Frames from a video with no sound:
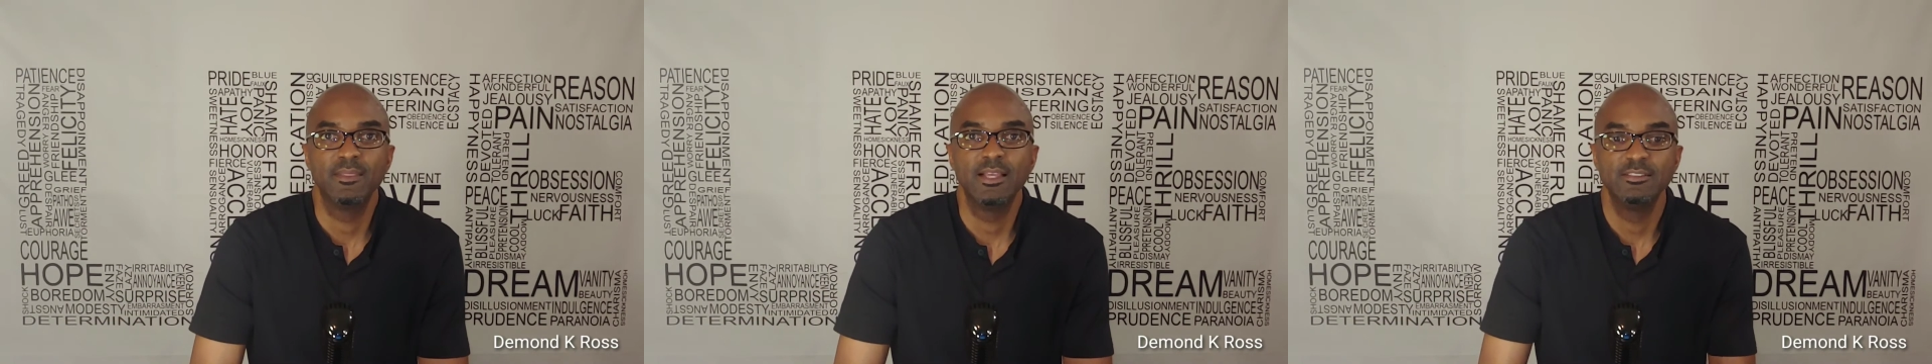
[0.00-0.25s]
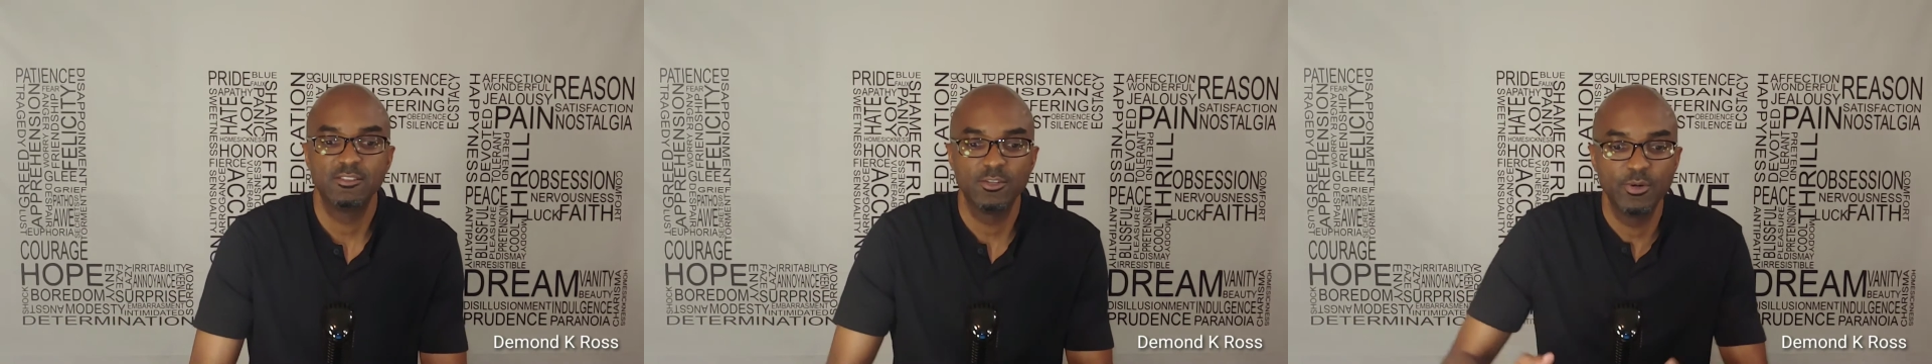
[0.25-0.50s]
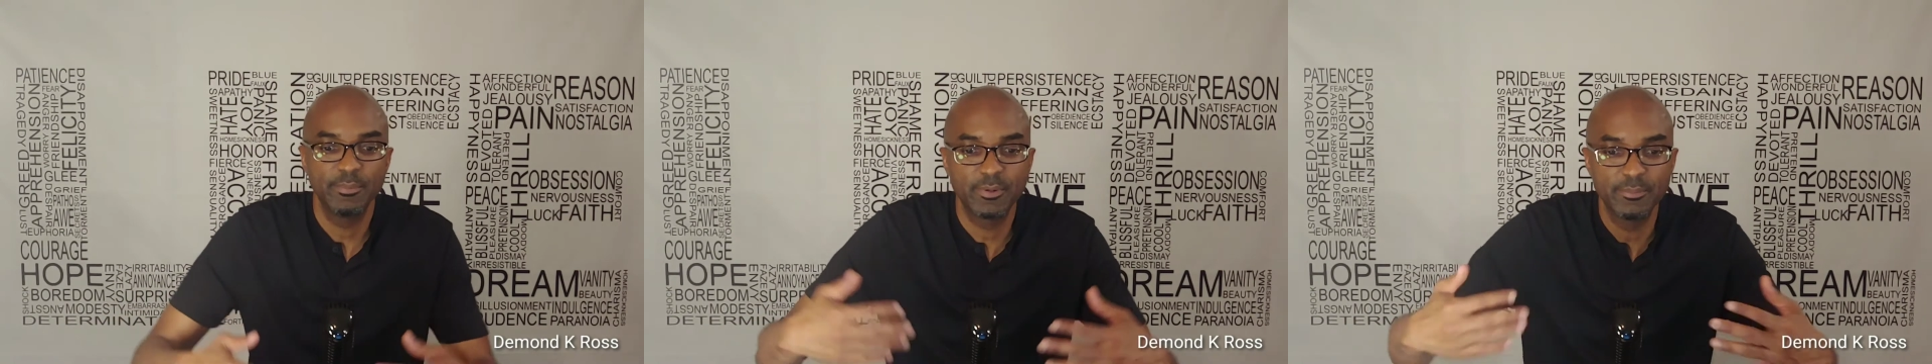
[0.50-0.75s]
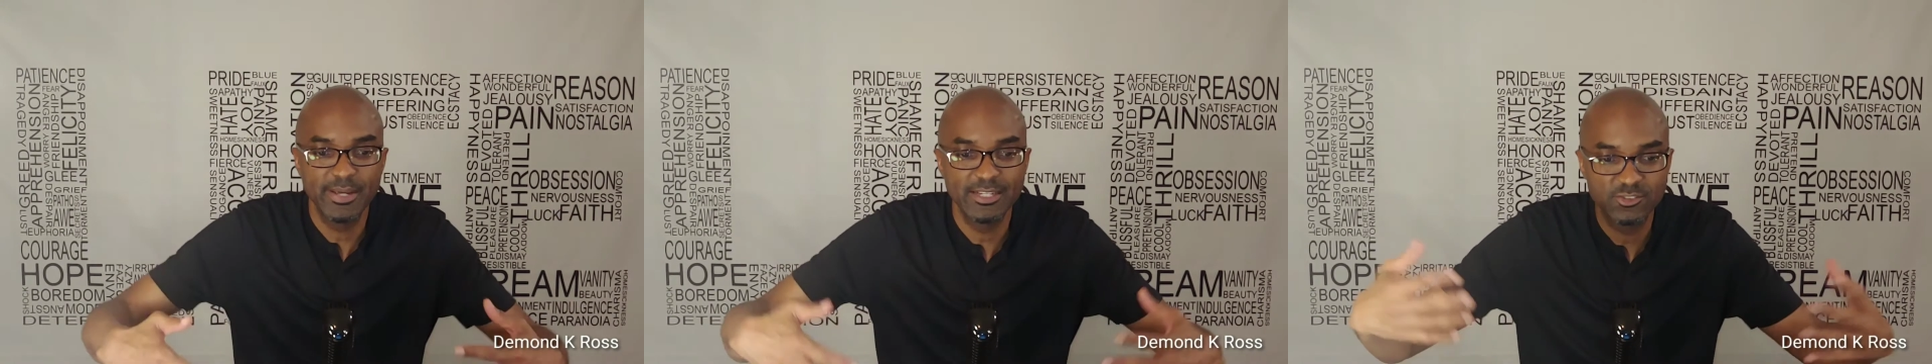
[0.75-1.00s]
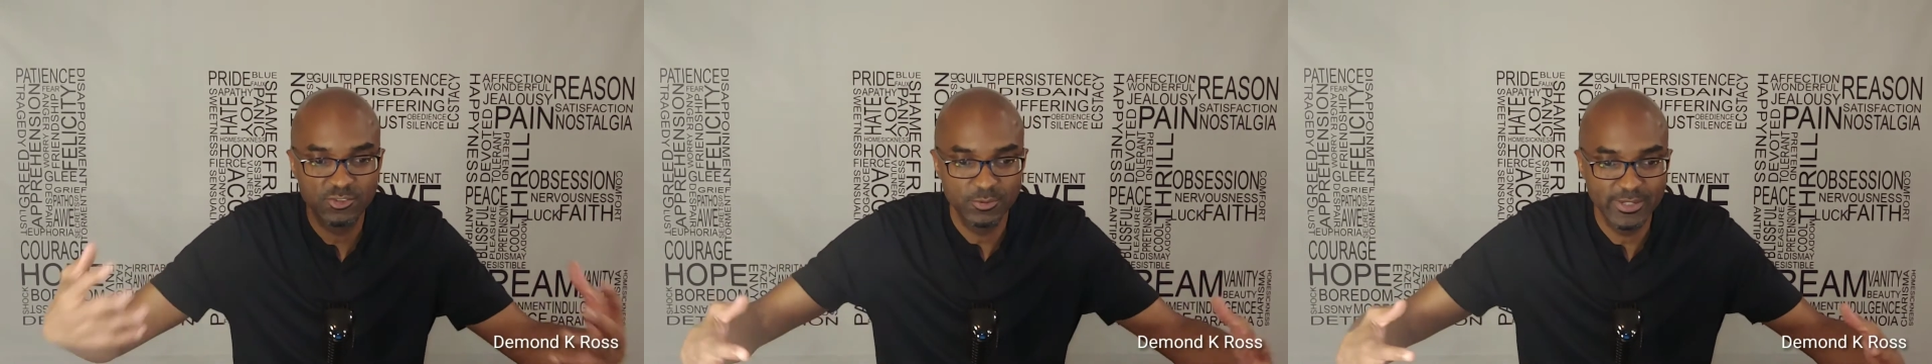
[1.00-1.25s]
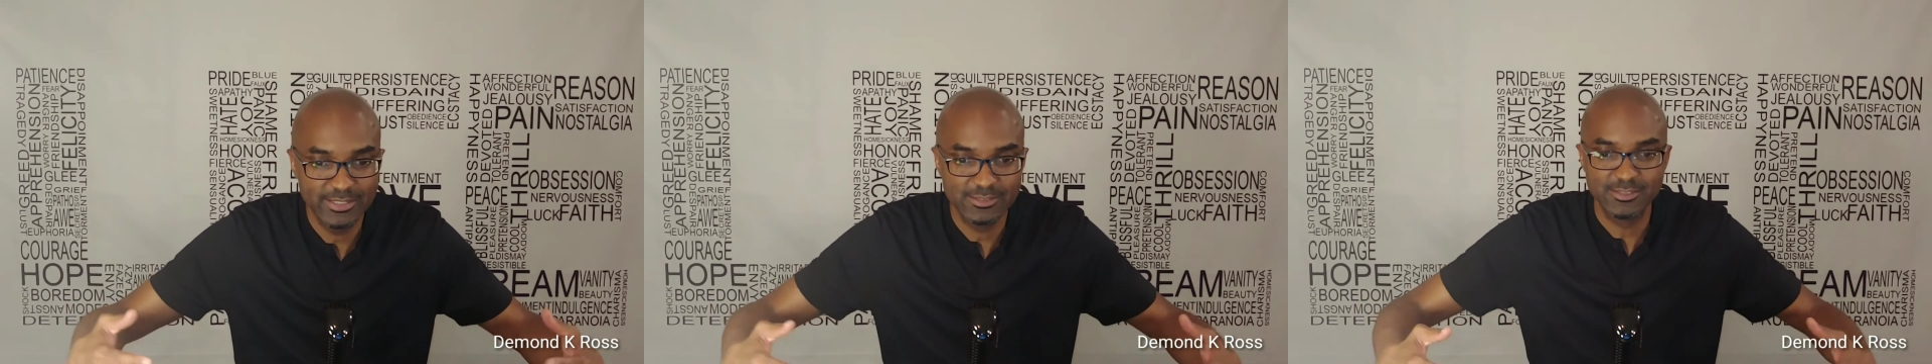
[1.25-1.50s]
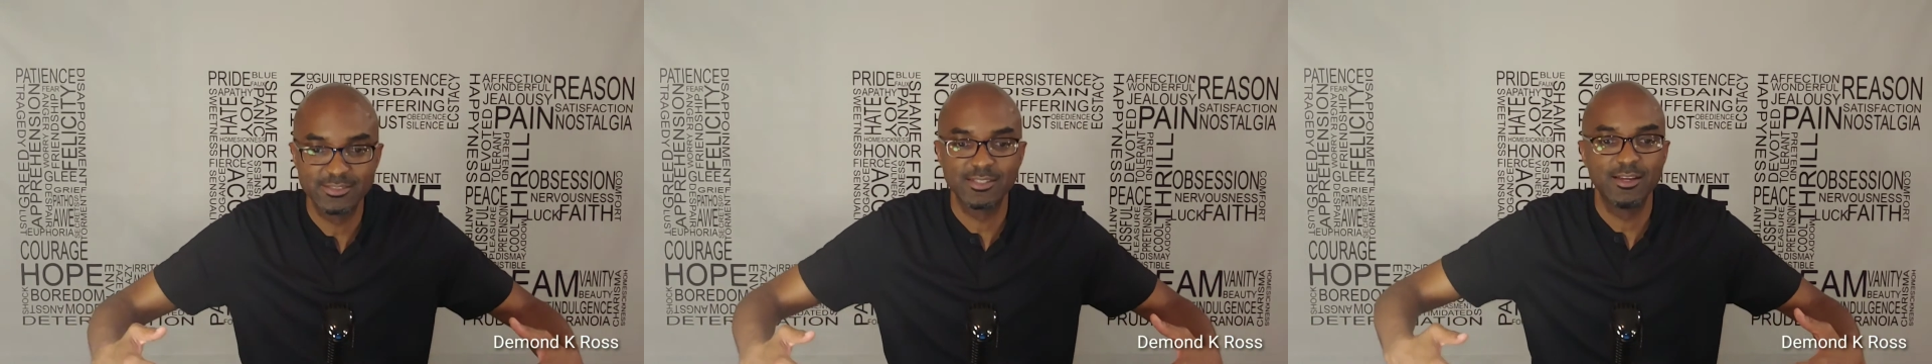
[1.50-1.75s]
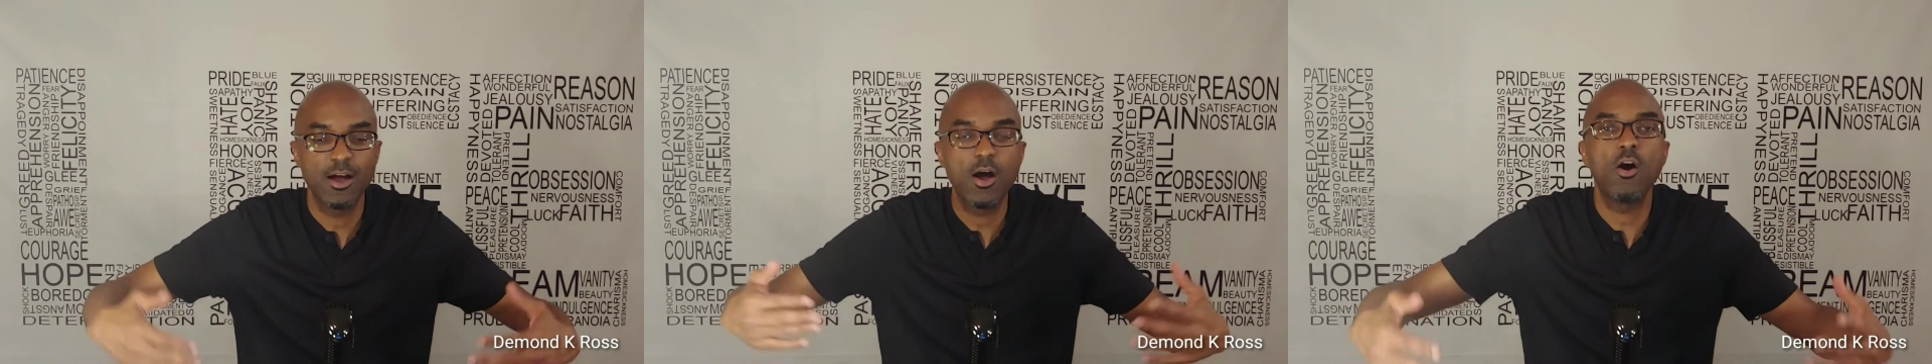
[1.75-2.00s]
And so it perpetuates
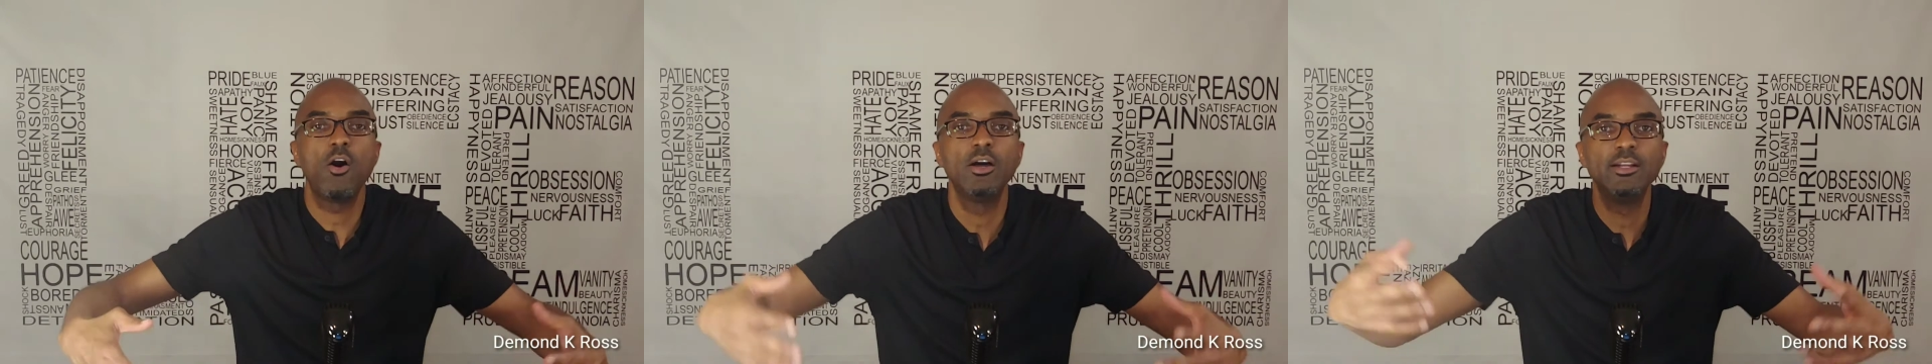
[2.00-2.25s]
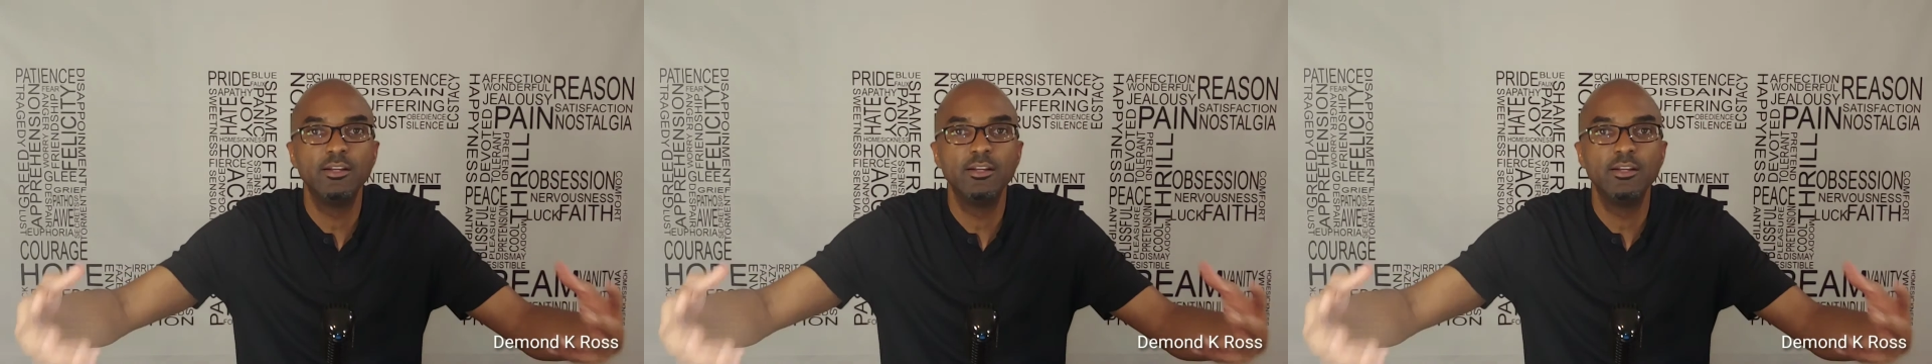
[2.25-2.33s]
on,